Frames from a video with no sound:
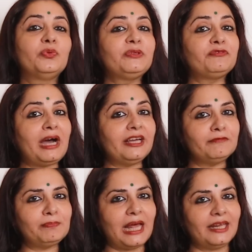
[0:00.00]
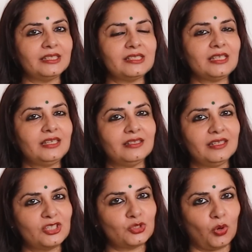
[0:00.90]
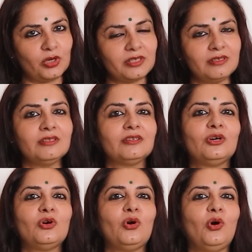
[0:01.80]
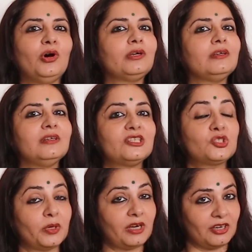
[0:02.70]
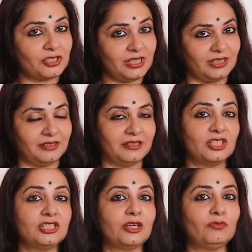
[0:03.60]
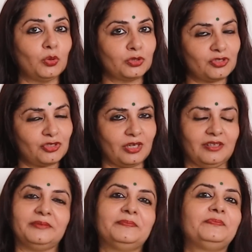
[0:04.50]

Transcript: with five planets either exalted or Swarashi. Sarvocha,